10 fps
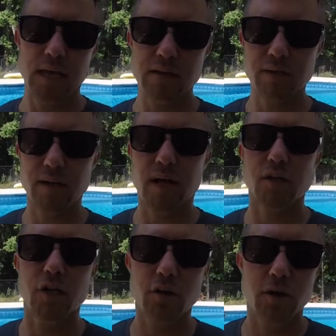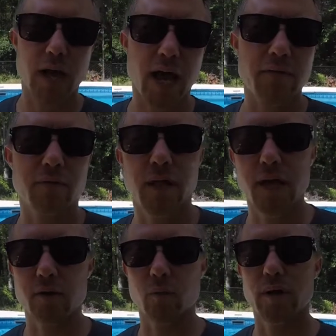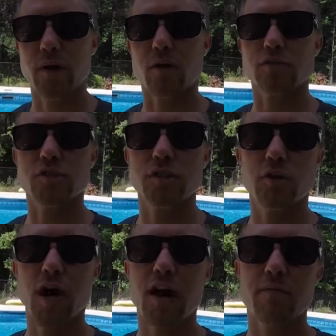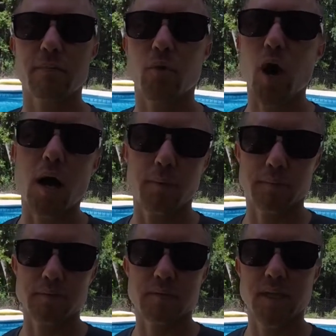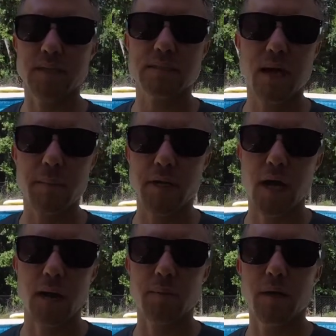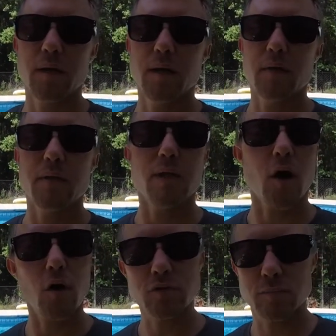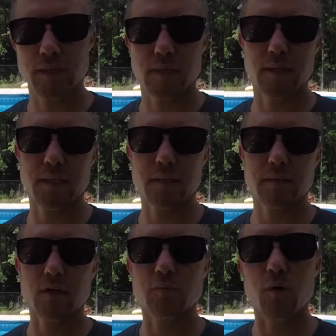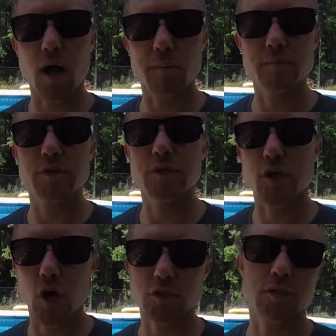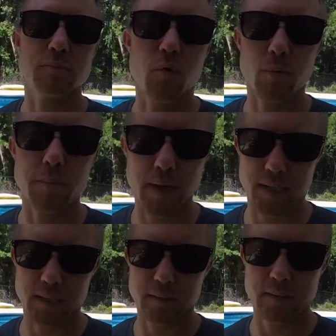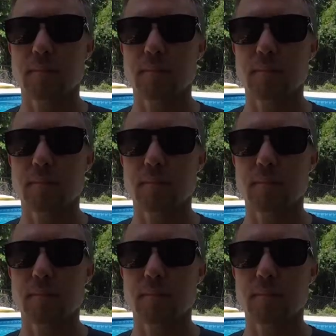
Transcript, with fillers: Even a year and a half later, we are still having problems, things coming up that ultimately those problems just cost us more money.